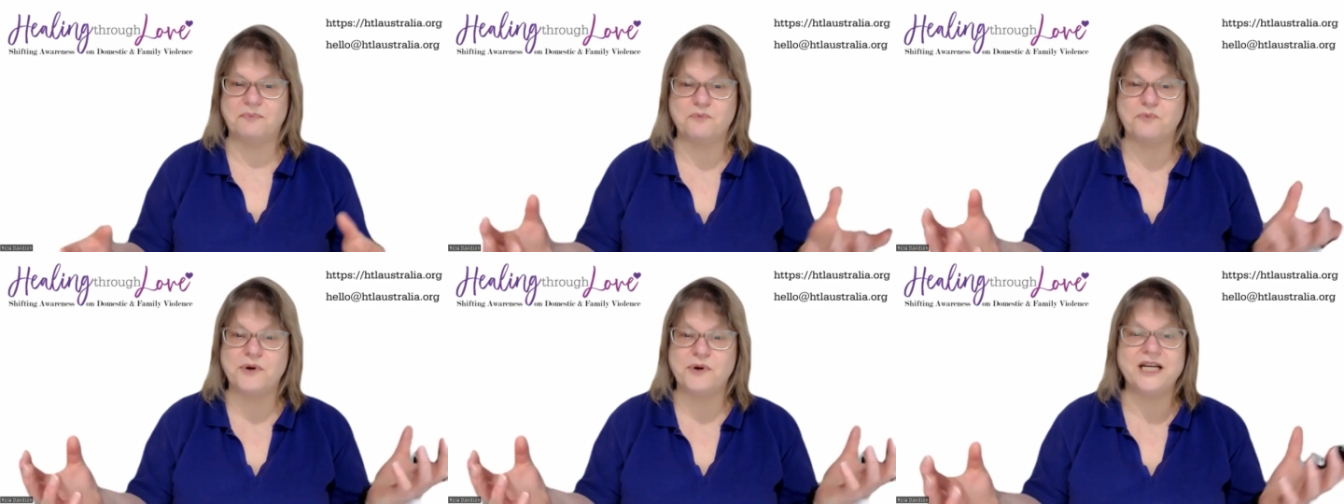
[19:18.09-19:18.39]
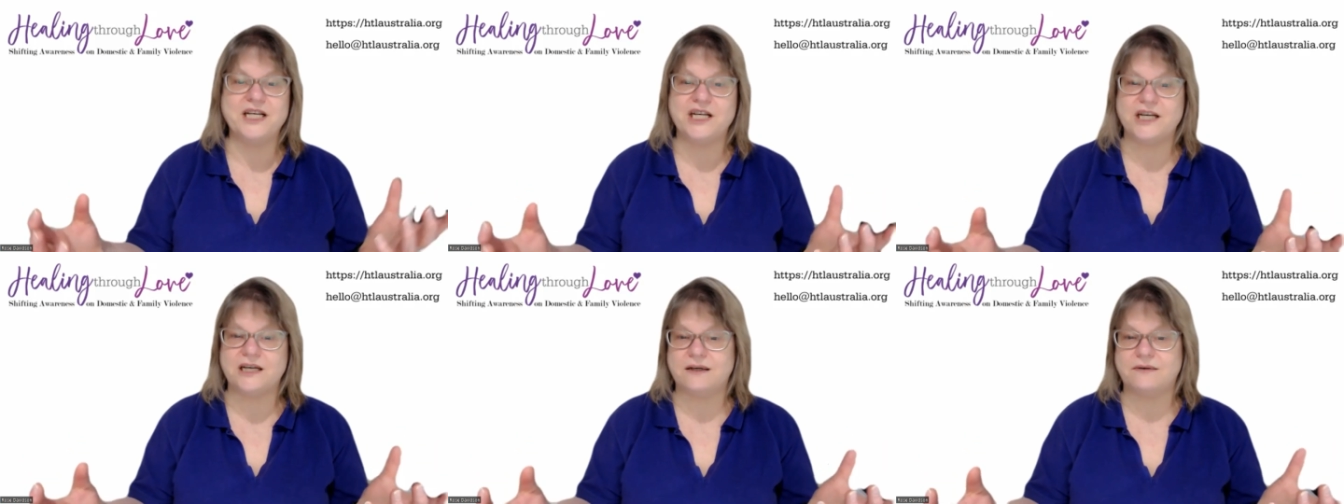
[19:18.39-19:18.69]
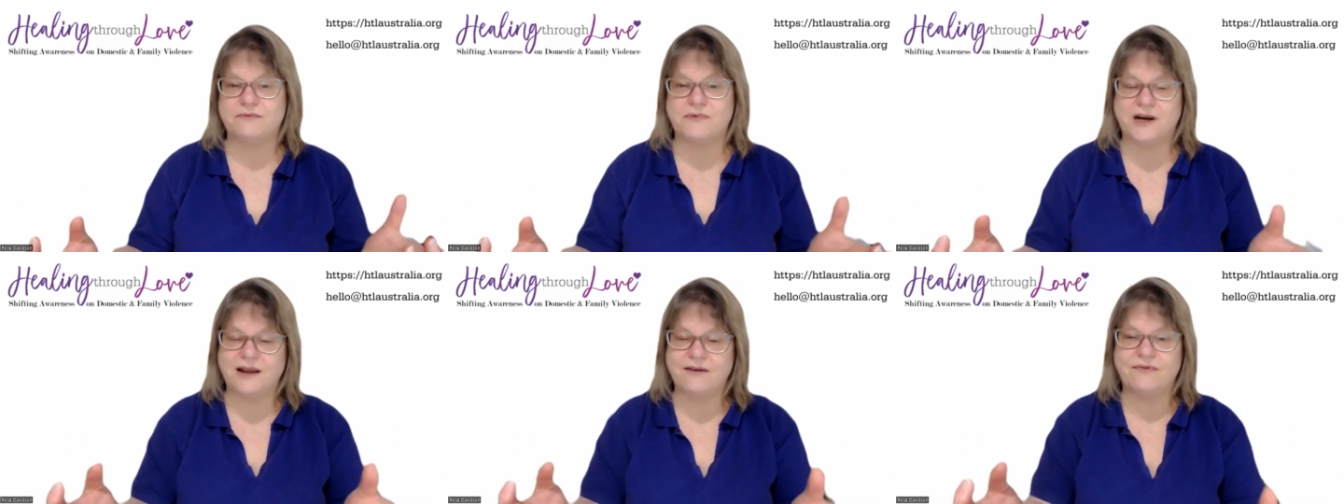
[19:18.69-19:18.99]

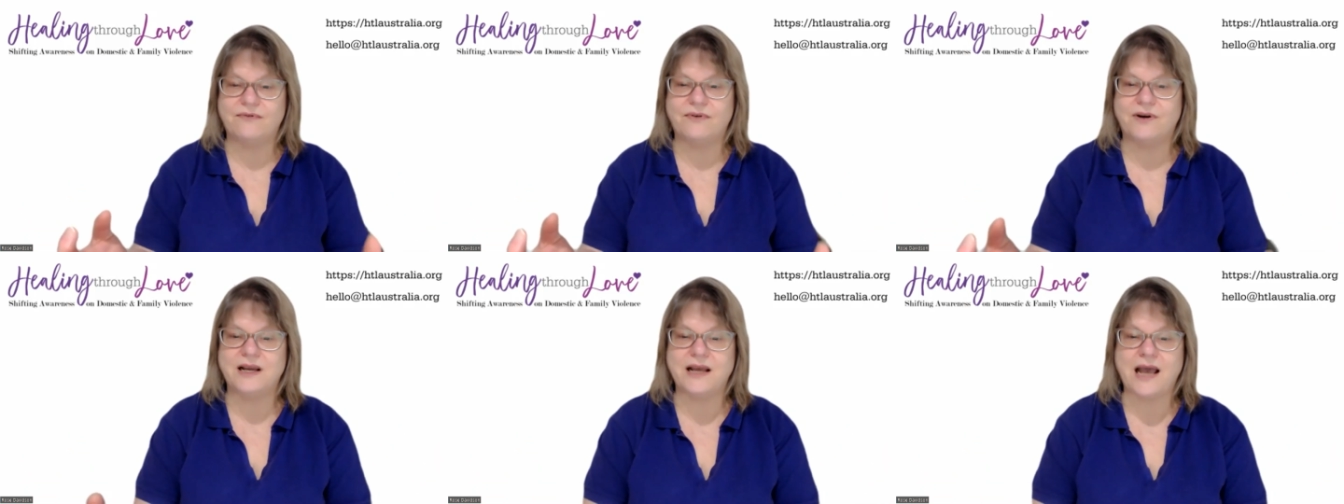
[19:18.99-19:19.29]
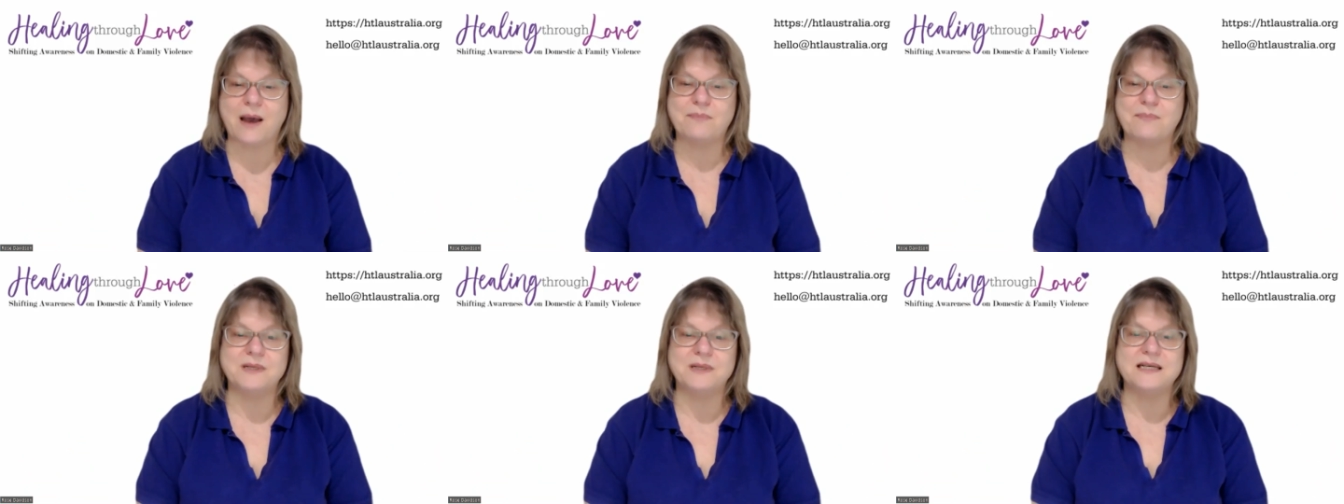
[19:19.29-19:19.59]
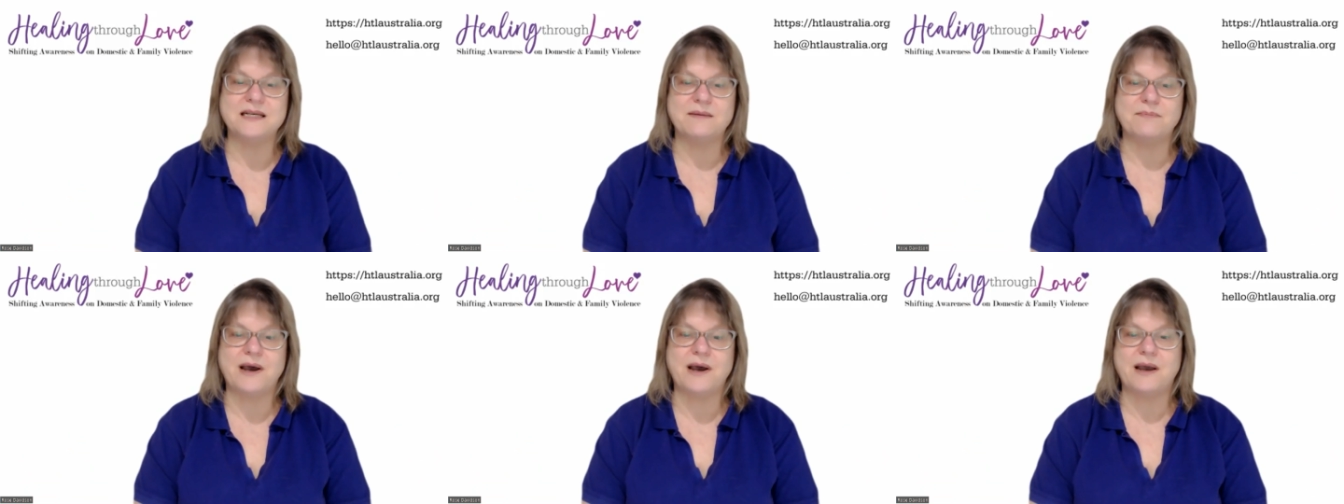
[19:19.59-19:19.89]
widget, whatever it
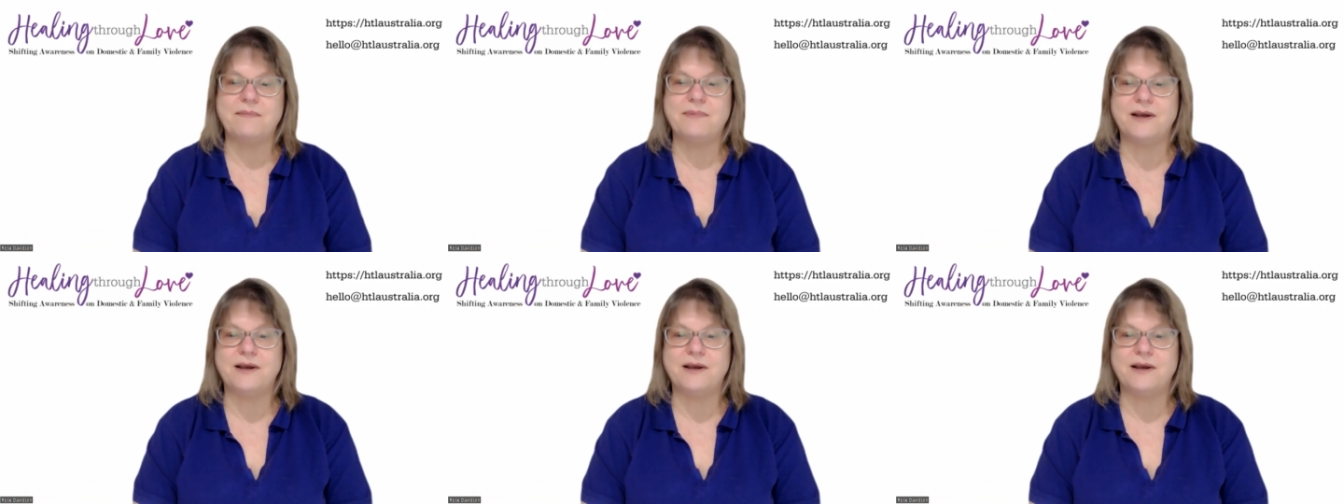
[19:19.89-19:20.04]
happens to be,